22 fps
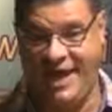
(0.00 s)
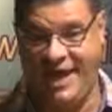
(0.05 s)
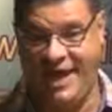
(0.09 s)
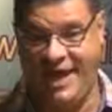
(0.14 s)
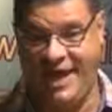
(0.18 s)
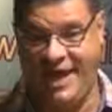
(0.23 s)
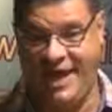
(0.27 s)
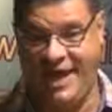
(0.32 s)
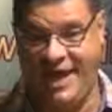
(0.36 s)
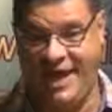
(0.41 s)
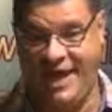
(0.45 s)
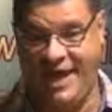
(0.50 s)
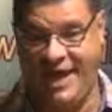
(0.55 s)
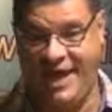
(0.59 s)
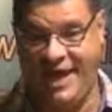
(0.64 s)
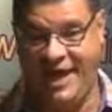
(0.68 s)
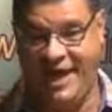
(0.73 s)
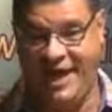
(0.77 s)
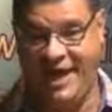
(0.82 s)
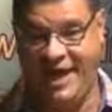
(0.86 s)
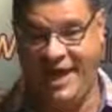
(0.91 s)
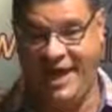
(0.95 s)
I don't
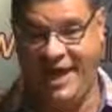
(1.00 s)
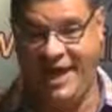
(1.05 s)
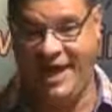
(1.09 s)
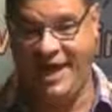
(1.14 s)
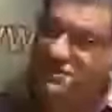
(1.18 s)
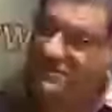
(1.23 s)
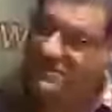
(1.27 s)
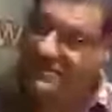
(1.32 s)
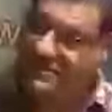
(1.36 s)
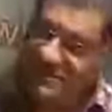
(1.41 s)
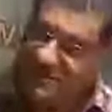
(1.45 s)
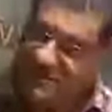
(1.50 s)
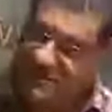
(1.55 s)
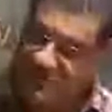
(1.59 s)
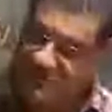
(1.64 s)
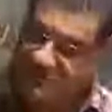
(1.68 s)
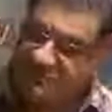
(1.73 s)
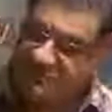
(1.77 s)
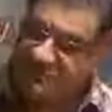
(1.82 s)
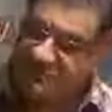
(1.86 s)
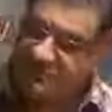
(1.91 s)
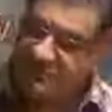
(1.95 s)
say anything. I just listen.
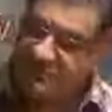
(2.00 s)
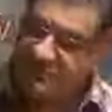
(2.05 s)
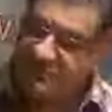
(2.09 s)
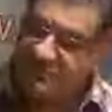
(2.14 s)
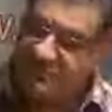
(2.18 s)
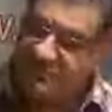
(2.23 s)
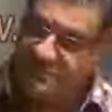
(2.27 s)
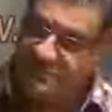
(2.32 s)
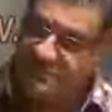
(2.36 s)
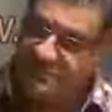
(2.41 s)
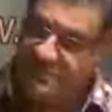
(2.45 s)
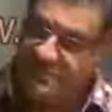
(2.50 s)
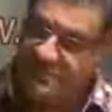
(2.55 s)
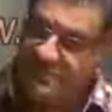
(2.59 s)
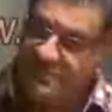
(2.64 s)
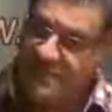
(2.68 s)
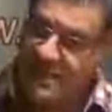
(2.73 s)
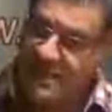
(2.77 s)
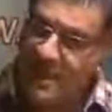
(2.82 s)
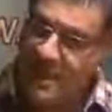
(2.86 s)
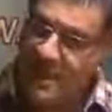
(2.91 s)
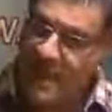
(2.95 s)

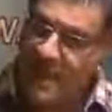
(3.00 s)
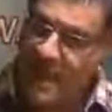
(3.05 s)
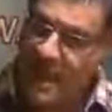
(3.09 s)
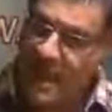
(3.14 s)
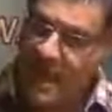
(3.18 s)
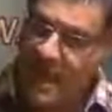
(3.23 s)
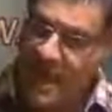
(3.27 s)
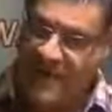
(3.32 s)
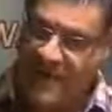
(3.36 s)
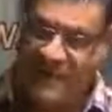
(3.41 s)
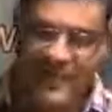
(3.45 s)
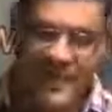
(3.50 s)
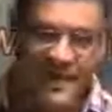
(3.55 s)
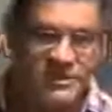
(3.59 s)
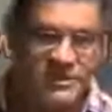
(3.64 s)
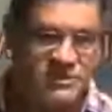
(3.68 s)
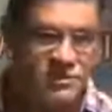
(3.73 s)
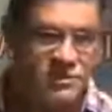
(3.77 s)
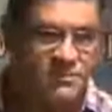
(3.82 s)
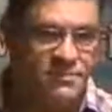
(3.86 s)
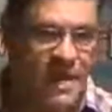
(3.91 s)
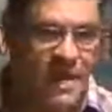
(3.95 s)
And then to
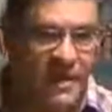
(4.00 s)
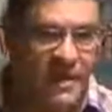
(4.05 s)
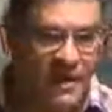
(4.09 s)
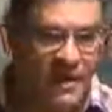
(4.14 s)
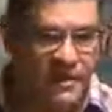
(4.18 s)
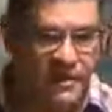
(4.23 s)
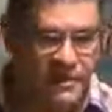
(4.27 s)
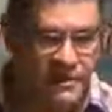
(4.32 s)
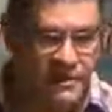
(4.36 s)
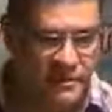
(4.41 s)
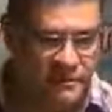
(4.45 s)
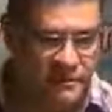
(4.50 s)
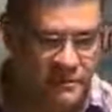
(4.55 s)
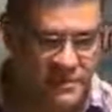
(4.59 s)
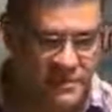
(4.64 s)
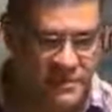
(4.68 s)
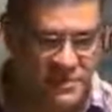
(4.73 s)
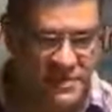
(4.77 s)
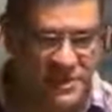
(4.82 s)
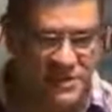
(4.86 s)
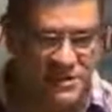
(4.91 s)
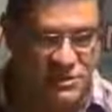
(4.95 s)
make it, just to
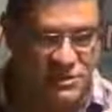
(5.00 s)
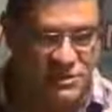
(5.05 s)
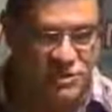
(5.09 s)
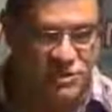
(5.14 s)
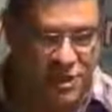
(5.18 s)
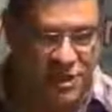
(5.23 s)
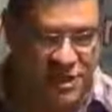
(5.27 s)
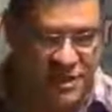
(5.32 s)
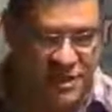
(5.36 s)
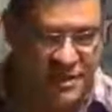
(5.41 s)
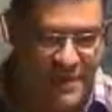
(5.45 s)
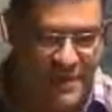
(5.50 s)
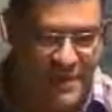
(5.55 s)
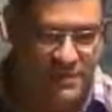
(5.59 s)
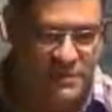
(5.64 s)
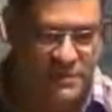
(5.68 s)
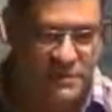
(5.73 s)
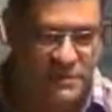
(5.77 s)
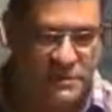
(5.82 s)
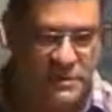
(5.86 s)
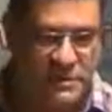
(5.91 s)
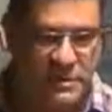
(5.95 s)
turn it around,
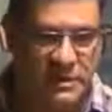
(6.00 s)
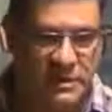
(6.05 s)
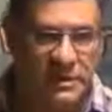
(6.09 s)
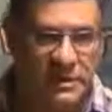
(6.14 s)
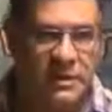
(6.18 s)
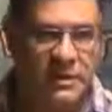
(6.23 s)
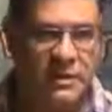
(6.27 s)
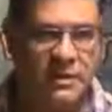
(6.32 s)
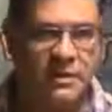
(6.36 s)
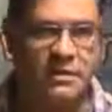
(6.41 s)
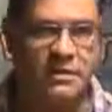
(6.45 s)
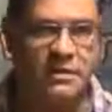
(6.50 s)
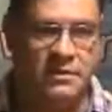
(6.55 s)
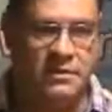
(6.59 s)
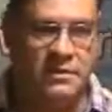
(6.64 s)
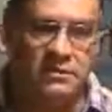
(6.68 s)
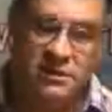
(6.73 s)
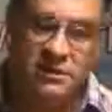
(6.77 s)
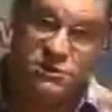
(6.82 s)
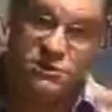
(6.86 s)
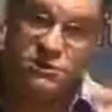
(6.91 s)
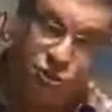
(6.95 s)
the
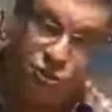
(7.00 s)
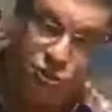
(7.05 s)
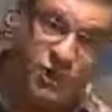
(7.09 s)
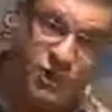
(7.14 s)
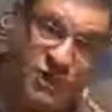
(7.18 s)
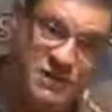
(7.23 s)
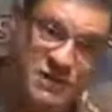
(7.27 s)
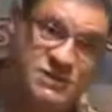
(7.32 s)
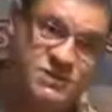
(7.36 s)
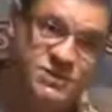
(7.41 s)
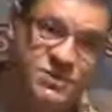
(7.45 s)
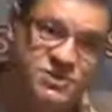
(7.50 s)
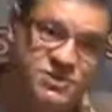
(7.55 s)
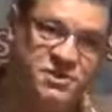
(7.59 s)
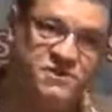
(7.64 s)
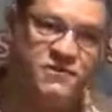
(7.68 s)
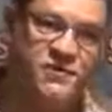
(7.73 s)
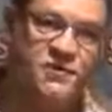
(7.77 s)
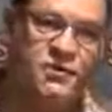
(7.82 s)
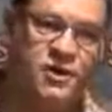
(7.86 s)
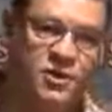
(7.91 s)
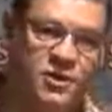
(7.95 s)
journalist who interviewed
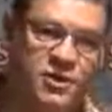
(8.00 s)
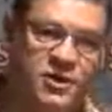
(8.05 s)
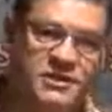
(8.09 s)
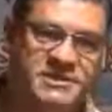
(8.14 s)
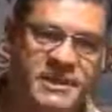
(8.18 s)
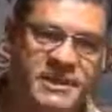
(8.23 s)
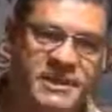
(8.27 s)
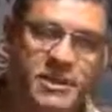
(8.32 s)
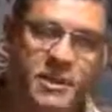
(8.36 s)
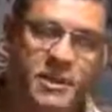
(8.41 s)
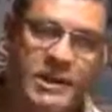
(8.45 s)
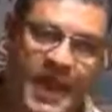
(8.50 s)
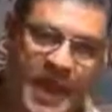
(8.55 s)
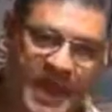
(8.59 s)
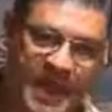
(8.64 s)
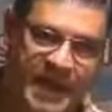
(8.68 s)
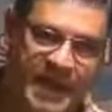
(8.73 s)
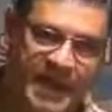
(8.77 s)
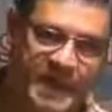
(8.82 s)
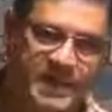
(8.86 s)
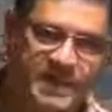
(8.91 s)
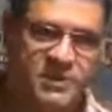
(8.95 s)
her and said, okay,
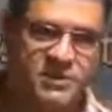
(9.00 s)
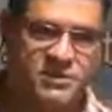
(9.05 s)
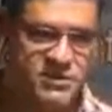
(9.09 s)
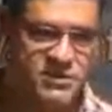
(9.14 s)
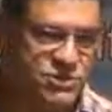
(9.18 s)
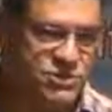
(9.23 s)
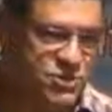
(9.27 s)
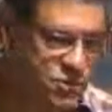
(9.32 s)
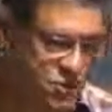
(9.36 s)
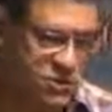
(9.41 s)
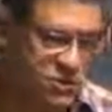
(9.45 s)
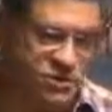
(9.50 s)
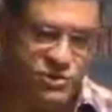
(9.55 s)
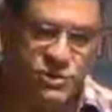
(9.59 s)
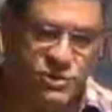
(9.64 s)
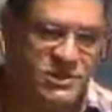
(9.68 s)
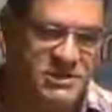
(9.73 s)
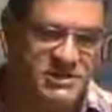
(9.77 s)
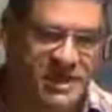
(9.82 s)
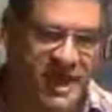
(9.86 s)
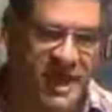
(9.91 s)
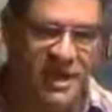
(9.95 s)
you don't say
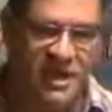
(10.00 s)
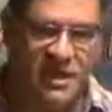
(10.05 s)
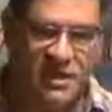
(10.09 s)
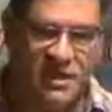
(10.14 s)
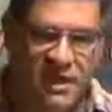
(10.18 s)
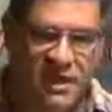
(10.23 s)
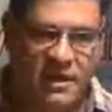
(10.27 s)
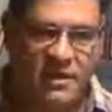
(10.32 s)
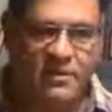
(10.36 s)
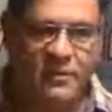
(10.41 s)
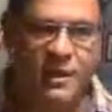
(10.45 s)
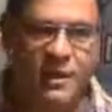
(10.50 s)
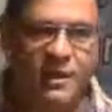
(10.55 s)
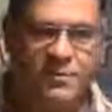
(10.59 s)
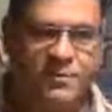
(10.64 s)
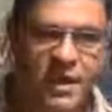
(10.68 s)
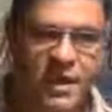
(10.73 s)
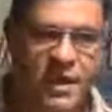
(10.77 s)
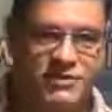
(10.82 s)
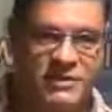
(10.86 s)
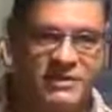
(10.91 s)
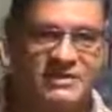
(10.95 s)
anything when you pray, you
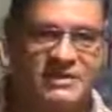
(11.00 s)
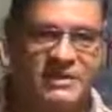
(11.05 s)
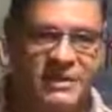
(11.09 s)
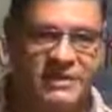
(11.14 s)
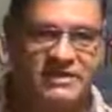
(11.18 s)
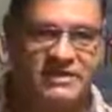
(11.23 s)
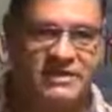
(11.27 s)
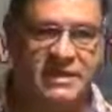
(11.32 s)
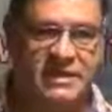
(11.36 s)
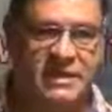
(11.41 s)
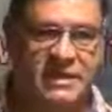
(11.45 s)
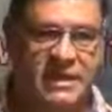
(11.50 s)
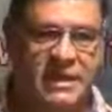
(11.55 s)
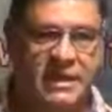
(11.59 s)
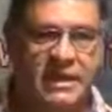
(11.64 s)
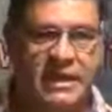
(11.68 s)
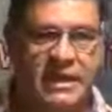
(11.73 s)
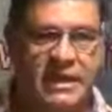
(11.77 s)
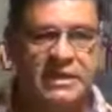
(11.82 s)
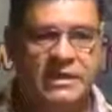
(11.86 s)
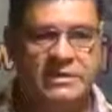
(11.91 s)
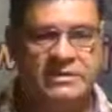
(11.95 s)
just listen.
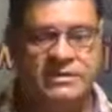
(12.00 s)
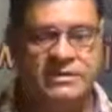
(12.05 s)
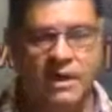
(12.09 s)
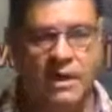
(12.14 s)
So